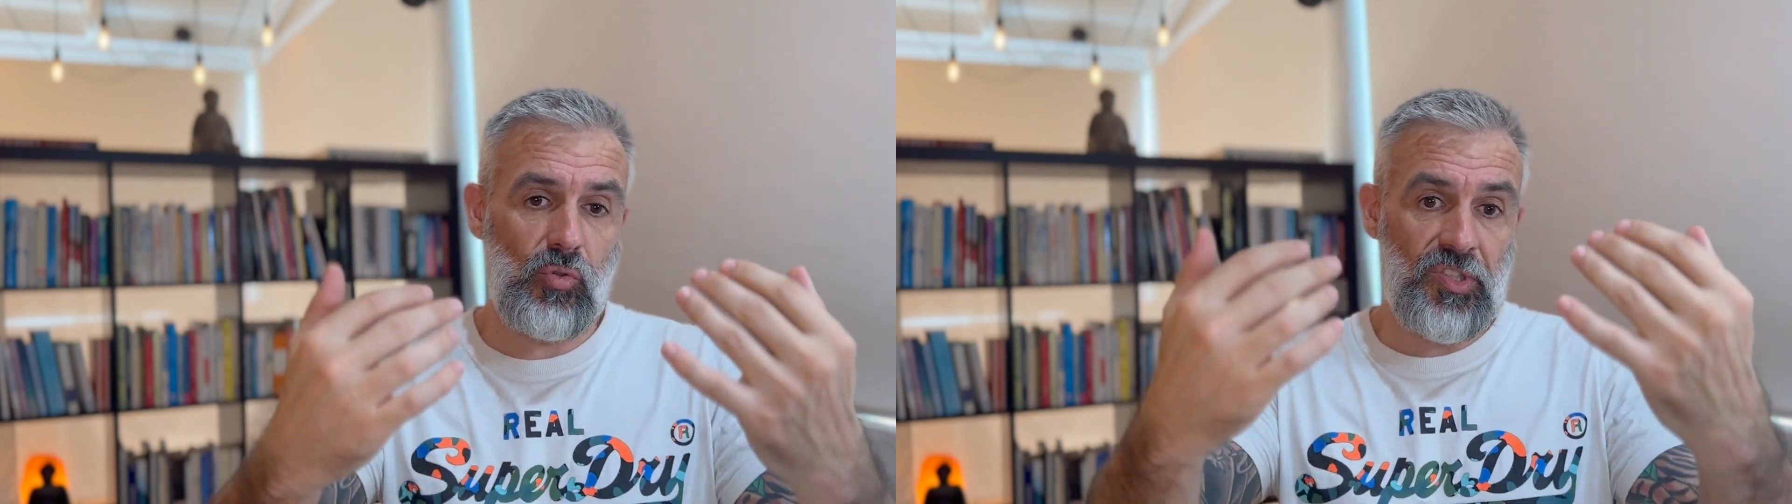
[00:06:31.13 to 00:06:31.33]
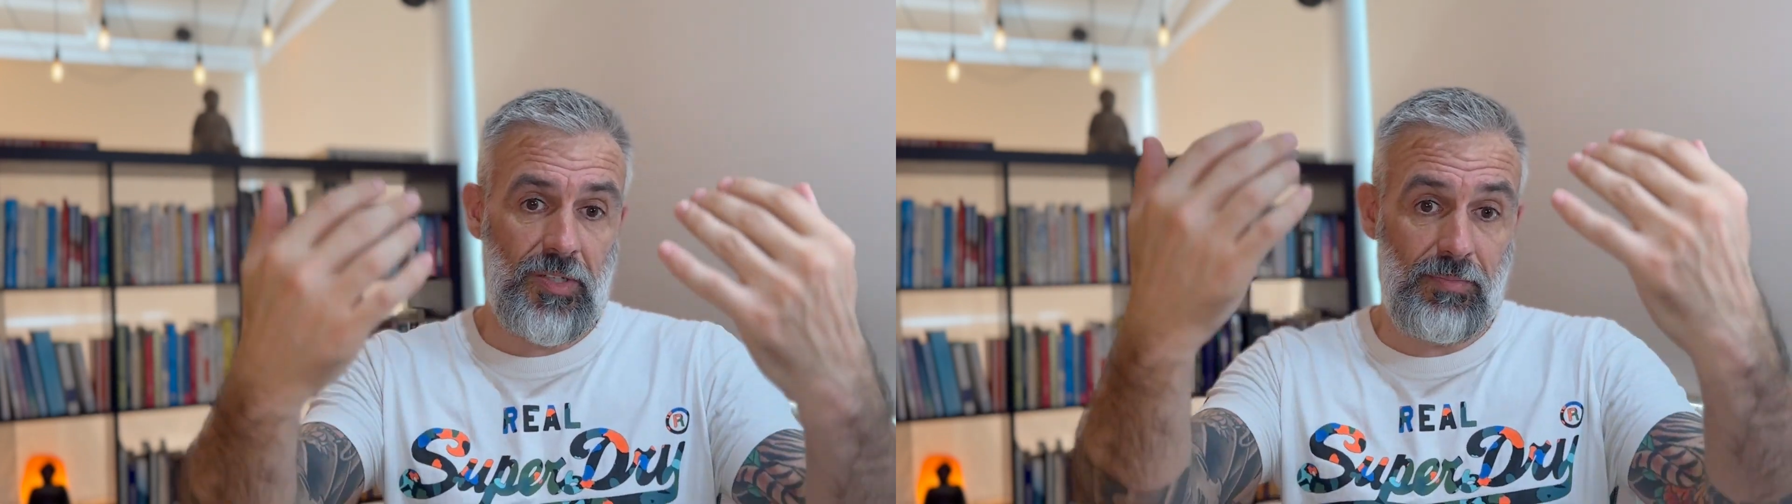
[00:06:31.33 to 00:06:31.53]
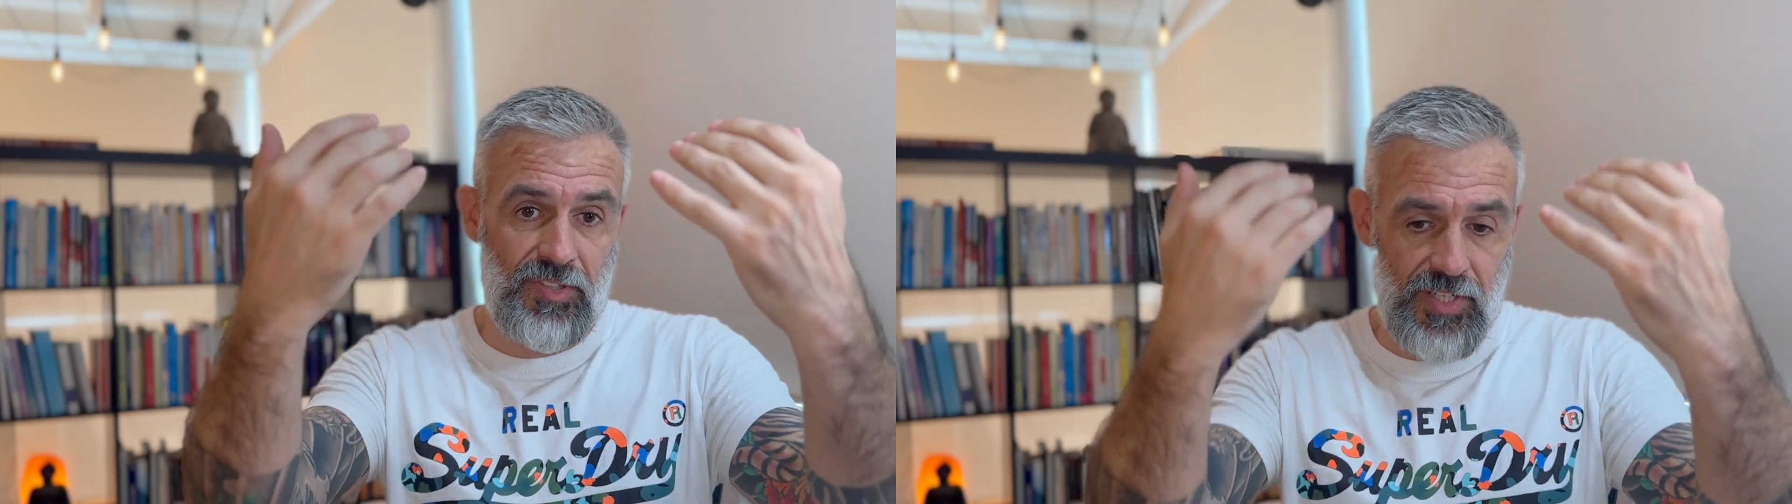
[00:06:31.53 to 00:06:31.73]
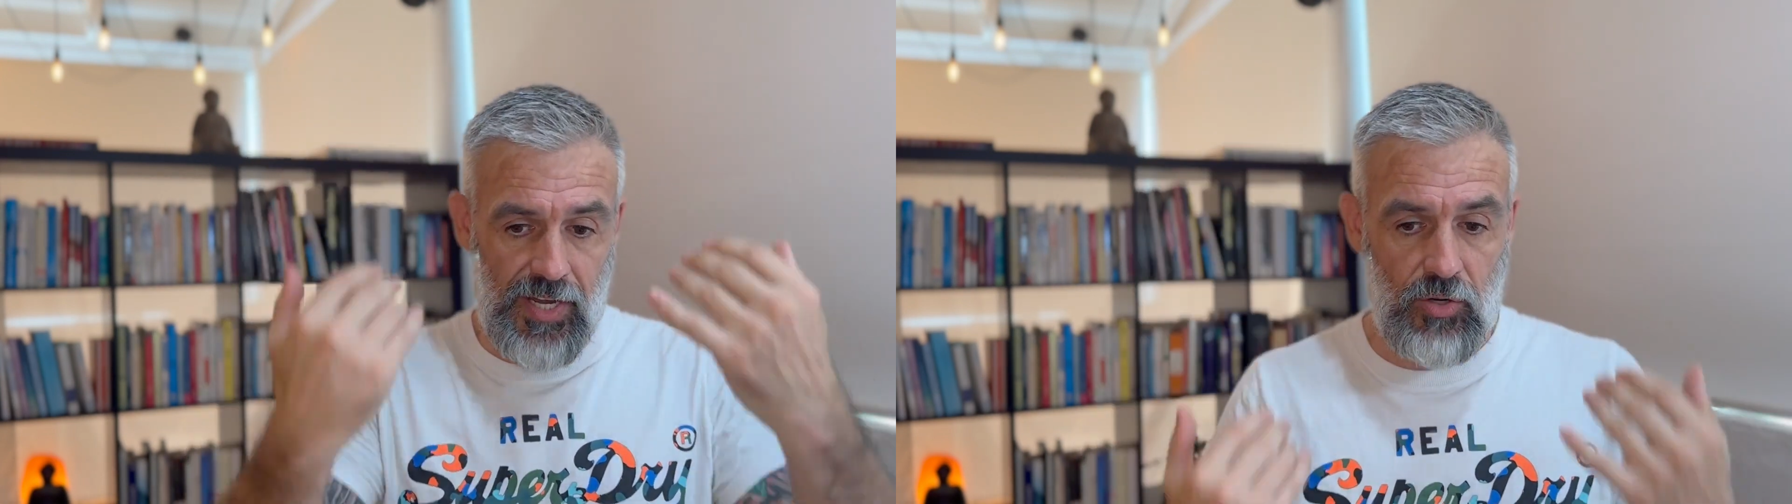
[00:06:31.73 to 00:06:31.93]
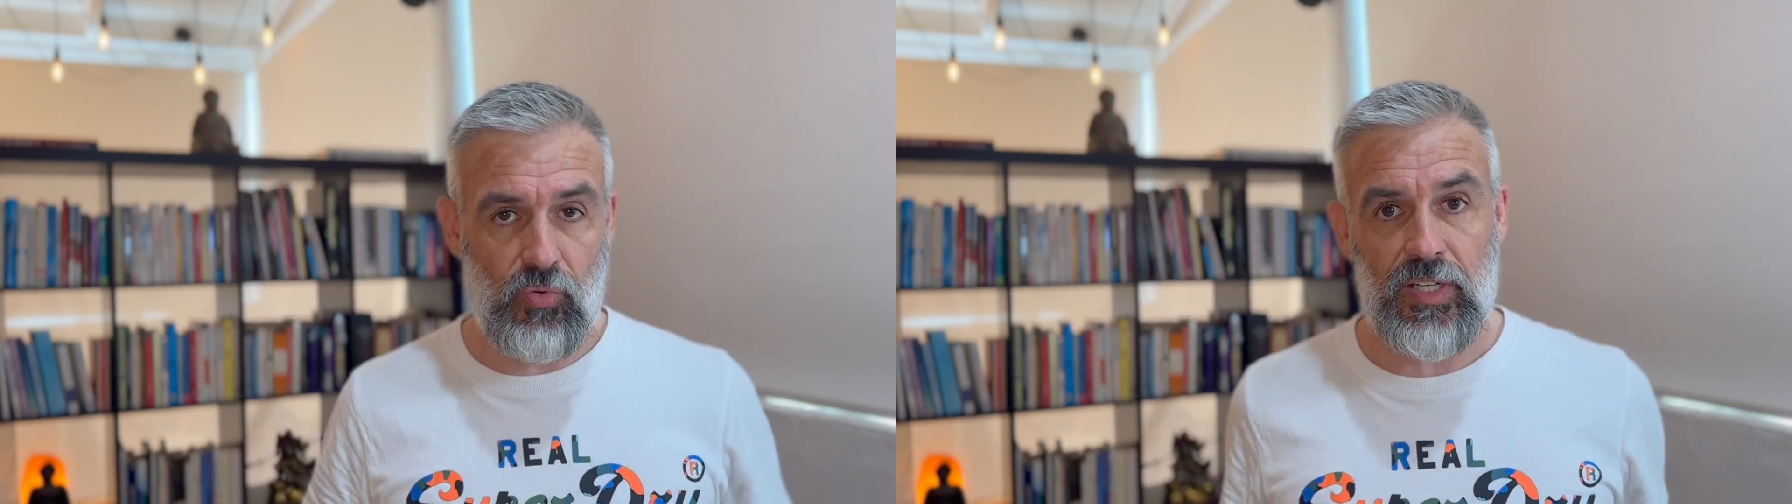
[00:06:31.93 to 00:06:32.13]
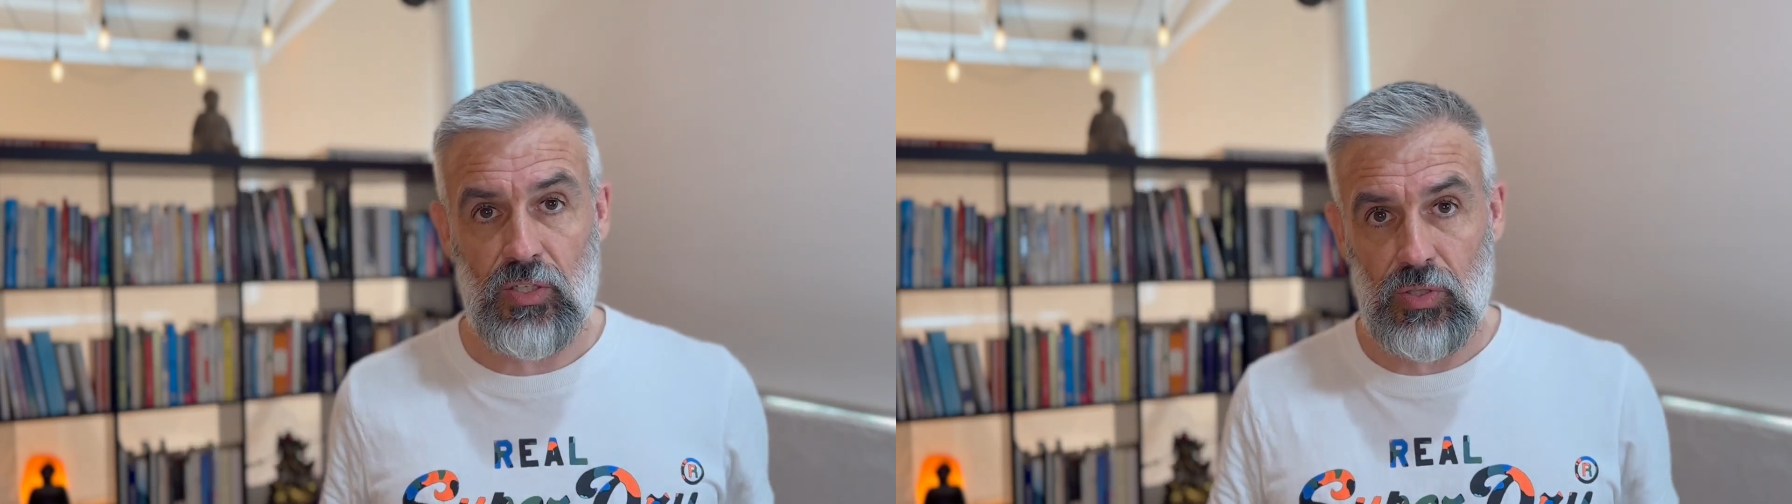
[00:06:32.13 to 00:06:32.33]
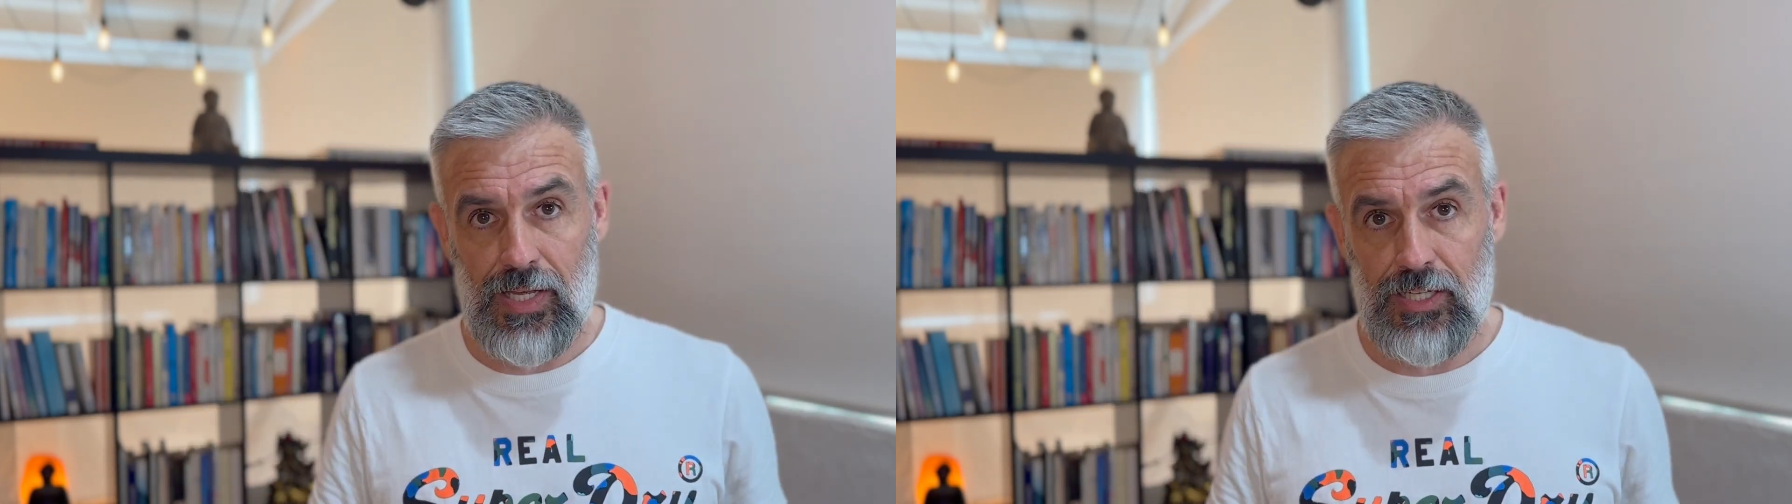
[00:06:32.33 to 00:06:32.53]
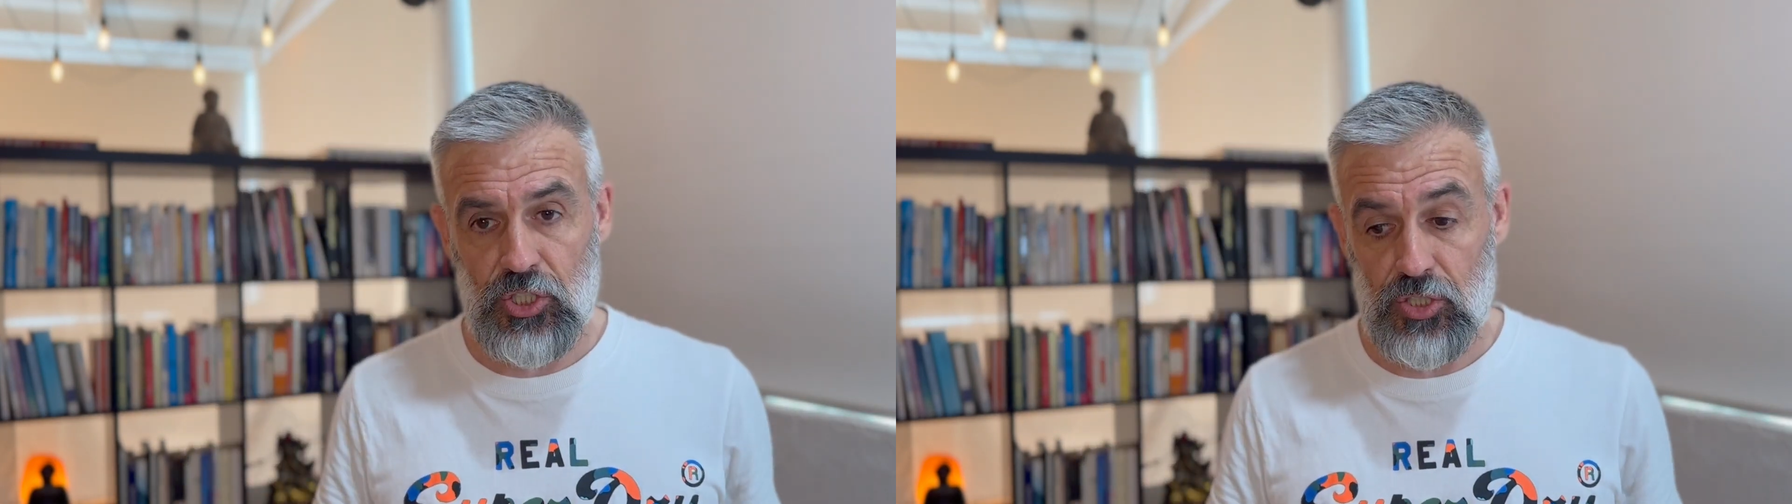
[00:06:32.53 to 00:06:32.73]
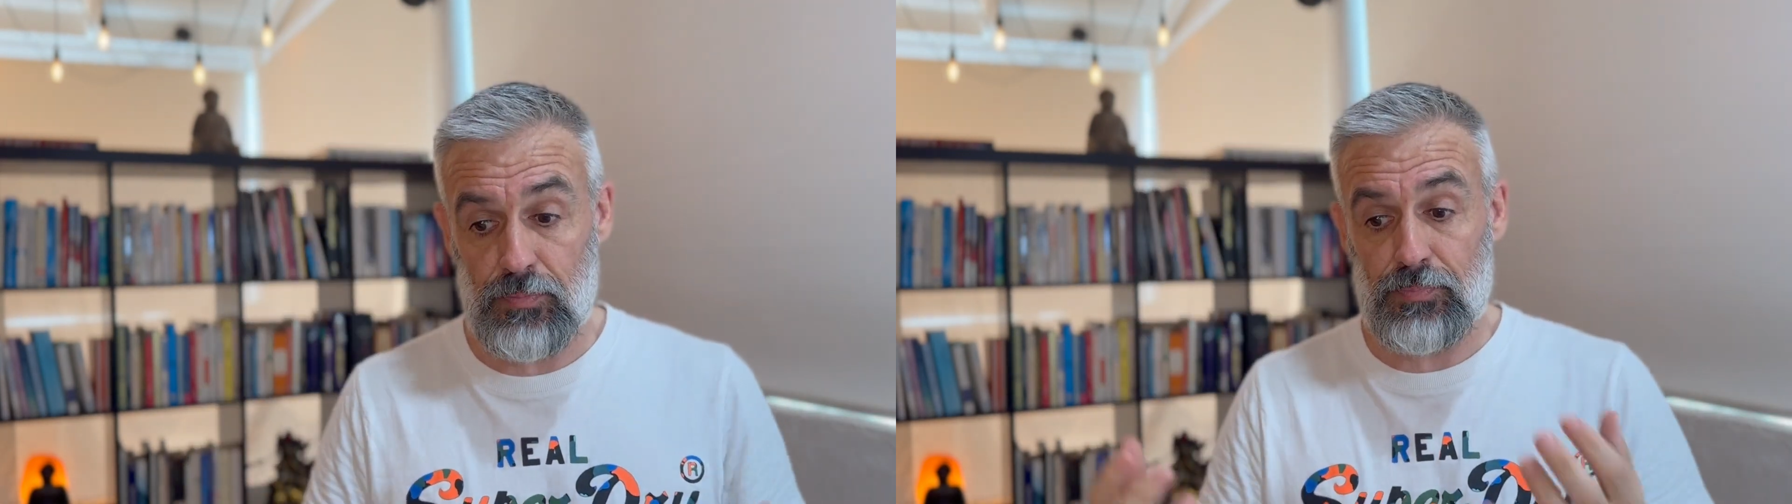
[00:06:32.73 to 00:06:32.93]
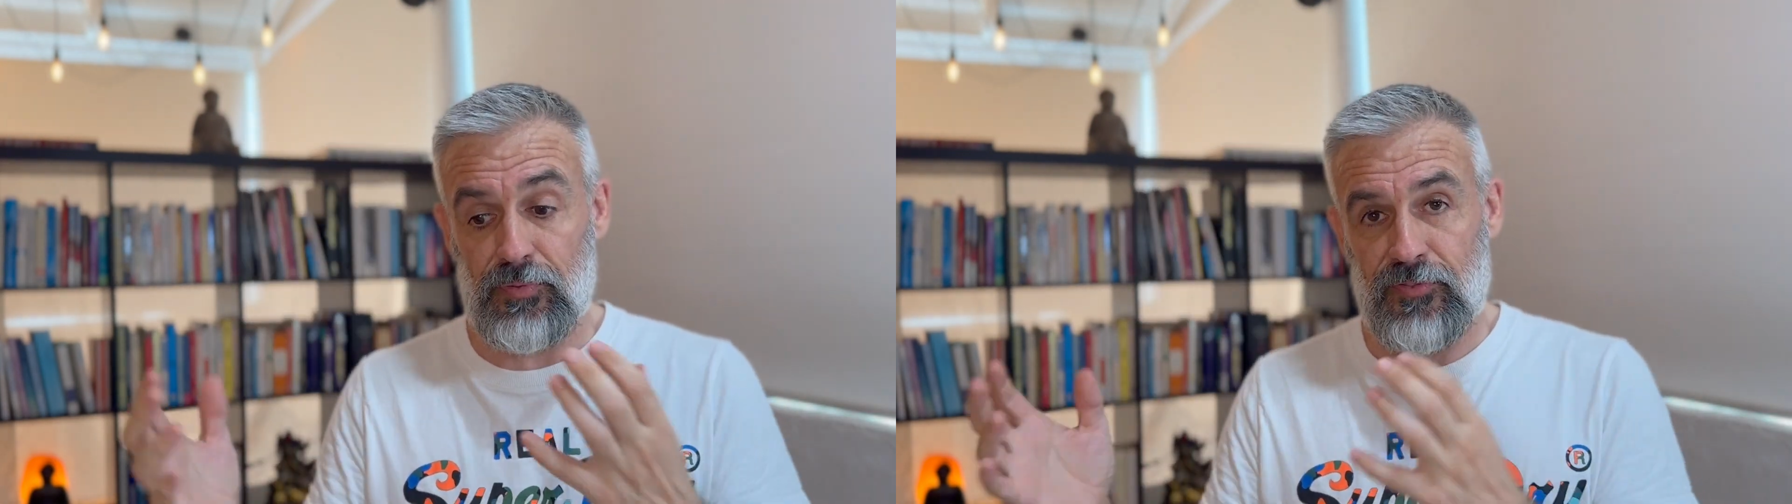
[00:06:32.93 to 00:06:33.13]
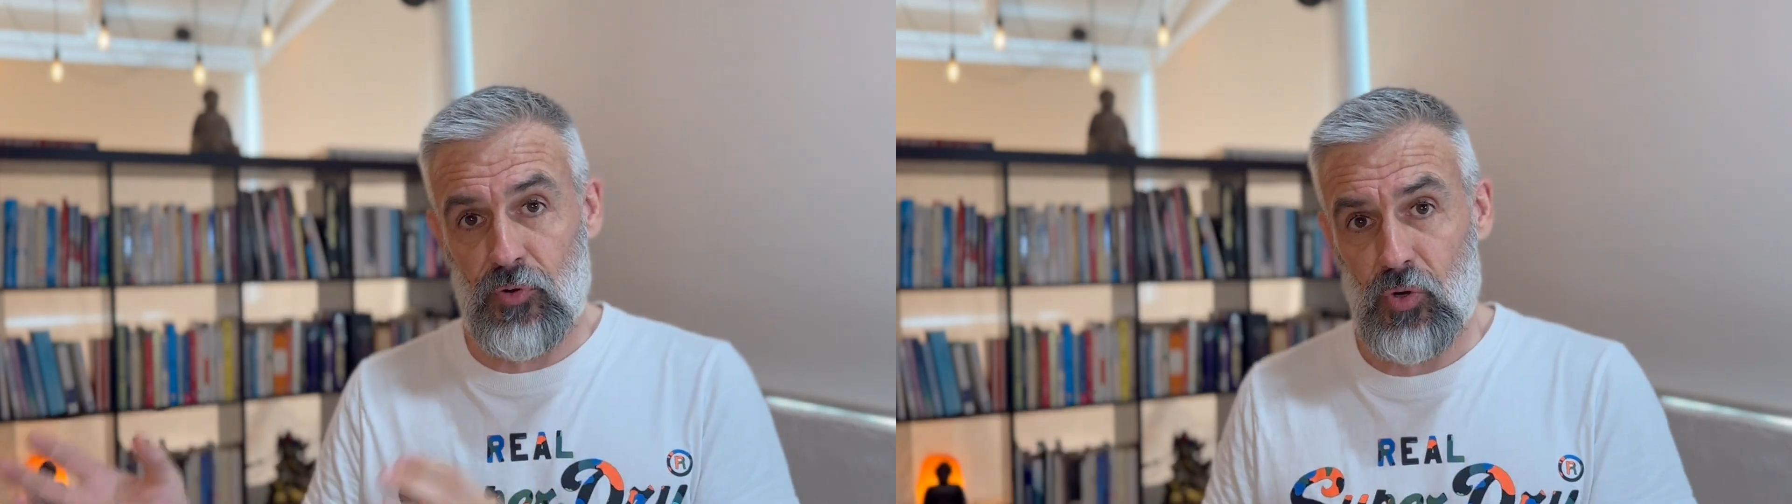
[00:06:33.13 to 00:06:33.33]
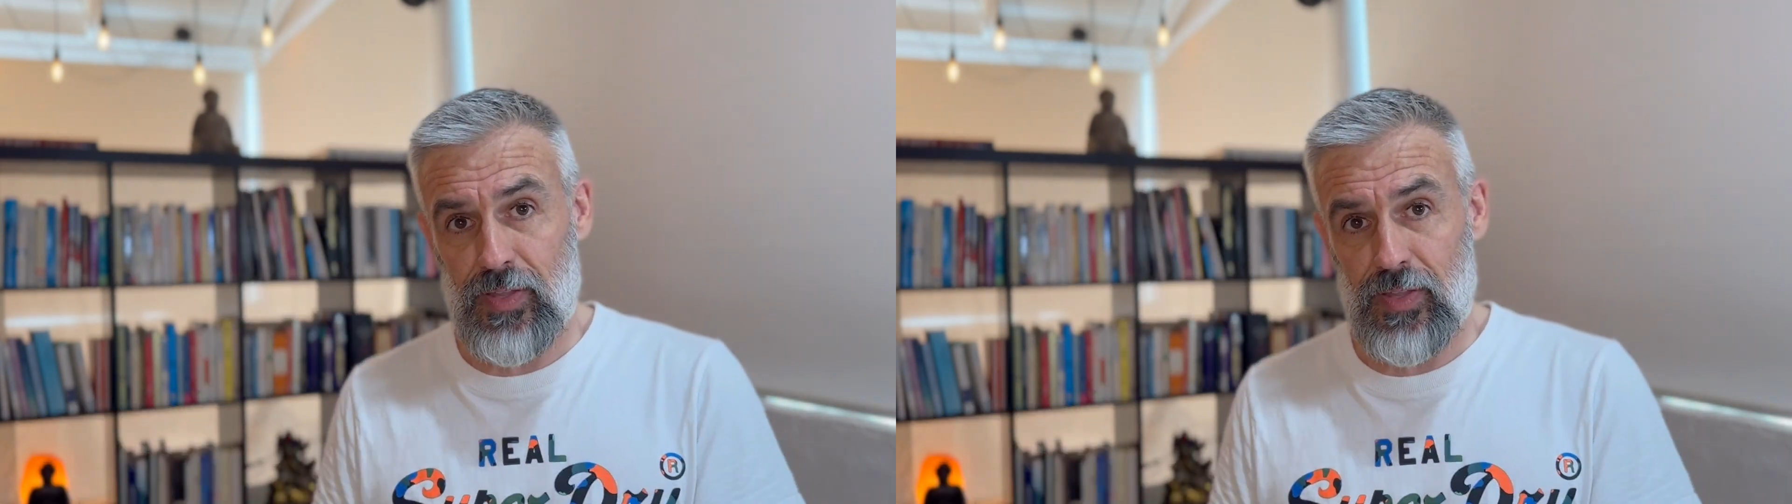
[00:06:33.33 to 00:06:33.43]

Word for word: some down regulation before